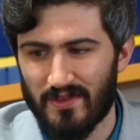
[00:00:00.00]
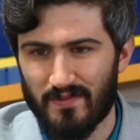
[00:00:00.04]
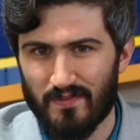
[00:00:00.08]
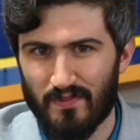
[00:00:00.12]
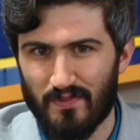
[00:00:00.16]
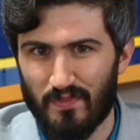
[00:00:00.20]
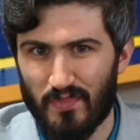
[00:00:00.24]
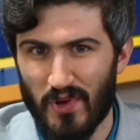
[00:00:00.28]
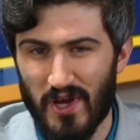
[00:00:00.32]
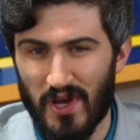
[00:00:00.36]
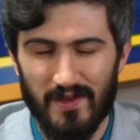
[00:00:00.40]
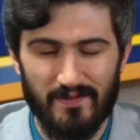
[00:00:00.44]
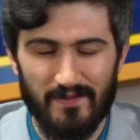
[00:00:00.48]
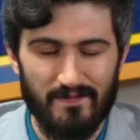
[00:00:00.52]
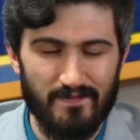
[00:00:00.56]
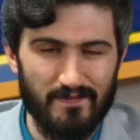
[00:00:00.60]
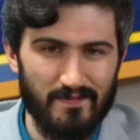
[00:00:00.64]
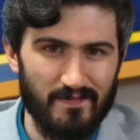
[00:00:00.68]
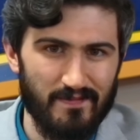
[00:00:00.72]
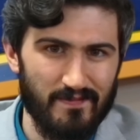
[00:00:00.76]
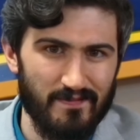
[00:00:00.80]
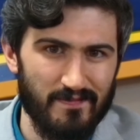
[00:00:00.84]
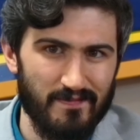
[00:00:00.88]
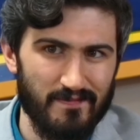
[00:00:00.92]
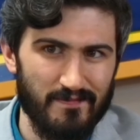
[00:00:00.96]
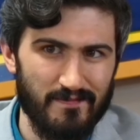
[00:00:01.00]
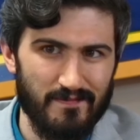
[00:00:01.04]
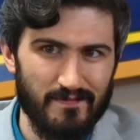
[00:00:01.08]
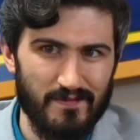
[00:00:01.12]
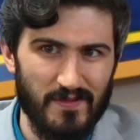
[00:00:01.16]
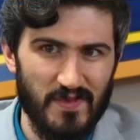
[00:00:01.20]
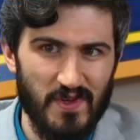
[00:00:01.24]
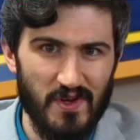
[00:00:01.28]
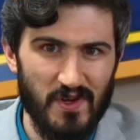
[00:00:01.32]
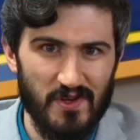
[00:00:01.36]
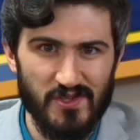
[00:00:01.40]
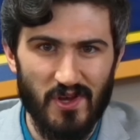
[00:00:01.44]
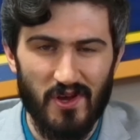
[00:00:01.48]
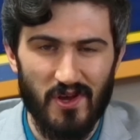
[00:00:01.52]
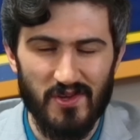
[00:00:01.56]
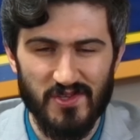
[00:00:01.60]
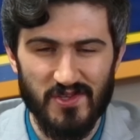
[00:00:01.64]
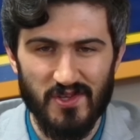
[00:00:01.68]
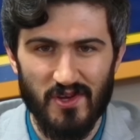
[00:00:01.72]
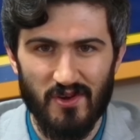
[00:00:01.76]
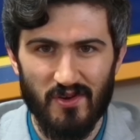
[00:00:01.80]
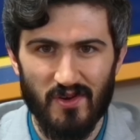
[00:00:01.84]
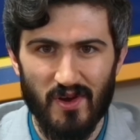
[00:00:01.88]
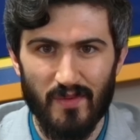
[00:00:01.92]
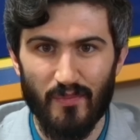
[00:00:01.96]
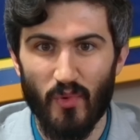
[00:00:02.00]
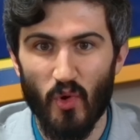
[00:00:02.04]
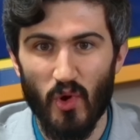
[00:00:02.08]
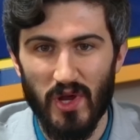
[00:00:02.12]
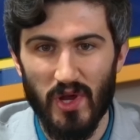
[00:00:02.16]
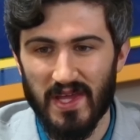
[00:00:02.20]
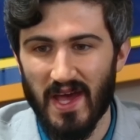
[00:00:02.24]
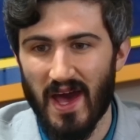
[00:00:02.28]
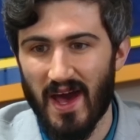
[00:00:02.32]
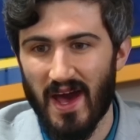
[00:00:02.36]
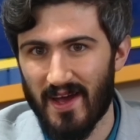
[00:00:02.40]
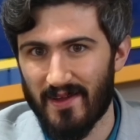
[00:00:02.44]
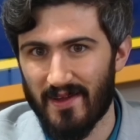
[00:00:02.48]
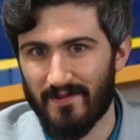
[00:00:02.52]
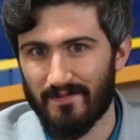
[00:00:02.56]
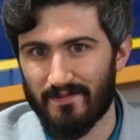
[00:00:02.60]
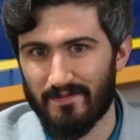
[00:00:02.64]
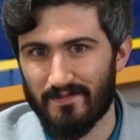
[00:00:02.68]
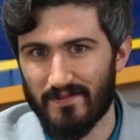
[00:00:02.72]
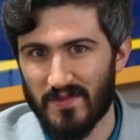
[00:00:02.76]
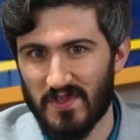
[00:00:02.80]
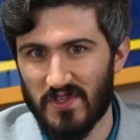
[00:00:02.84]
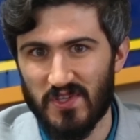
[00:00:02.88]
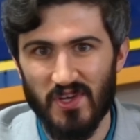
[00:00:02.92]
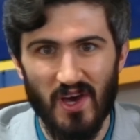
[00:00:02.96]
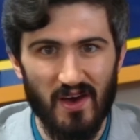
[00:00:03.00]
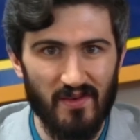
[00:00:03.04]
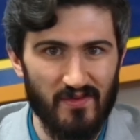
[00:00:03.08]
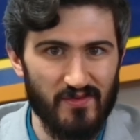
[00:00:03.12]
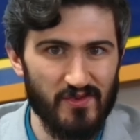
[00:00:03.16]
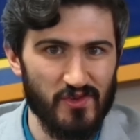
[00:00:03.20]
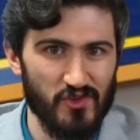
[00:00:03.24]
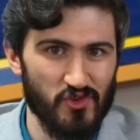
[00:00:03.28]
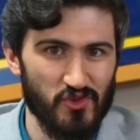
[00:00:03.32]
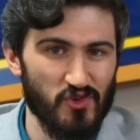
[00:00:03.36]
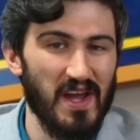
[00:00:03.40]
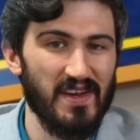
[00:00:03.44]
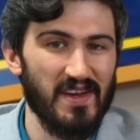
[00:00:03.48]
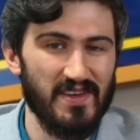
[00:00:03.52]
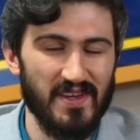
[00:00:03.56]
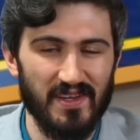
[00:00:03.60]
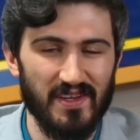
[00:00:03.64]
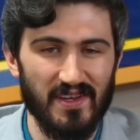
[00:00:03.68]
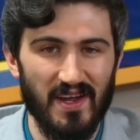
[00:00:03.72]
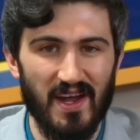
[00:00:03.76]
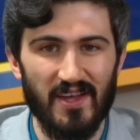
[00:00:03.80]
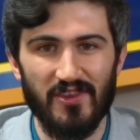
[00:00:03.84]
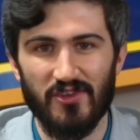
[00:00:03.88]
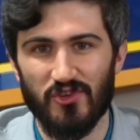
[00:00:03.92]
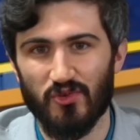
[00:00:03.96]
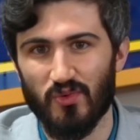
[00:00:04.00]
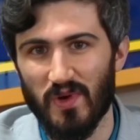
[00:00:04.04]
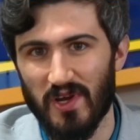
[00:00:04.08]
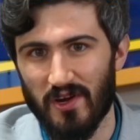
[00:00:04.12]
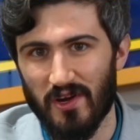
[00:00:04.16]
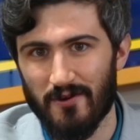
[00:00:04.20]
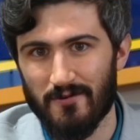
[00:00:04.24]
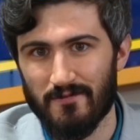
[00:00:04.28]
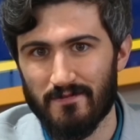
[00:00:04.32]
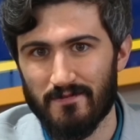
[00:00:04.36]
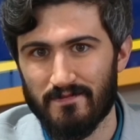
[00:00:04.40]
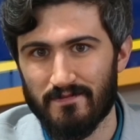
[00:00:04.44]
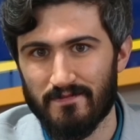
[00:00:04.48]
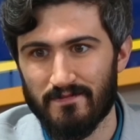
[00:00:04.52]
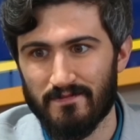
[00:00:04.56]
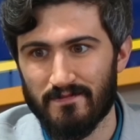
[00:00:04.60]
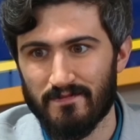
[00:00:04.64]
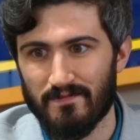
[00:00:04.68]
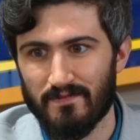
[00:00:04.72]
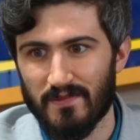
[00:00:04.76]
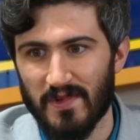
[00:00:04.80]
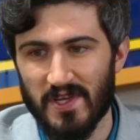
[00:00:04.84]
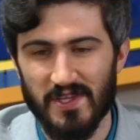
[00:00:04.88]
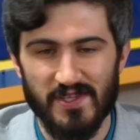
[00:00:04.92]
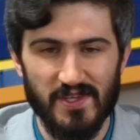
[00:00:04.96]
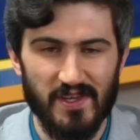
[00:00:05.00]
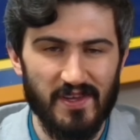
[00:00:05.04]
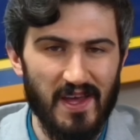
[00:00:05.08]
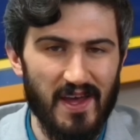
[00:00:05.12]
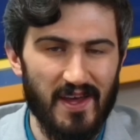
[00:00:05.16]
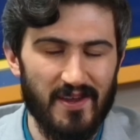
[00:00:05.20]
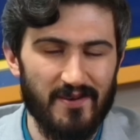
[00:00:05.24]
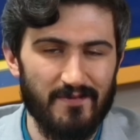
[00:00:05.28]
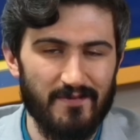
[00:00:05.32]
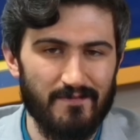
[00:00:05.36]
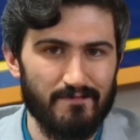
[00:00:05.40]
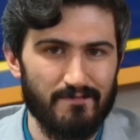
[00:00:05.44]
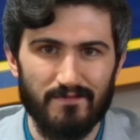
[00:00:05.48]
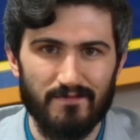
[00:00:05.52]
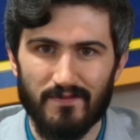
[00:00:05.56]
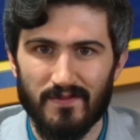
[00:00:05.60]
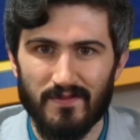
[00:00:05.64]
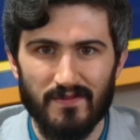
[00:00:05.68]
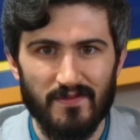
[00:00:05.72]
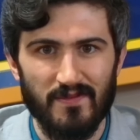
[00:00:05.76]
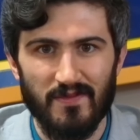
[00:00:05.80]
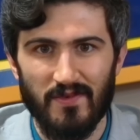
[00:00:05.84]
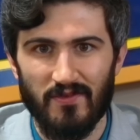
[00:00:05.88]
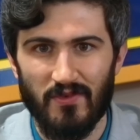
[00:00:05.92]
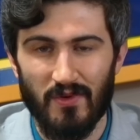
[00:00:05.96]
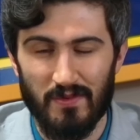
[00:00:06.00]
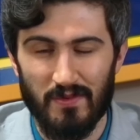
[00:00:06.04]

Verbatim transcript: but there's also a boycott dove trending on the Twitter because again, from a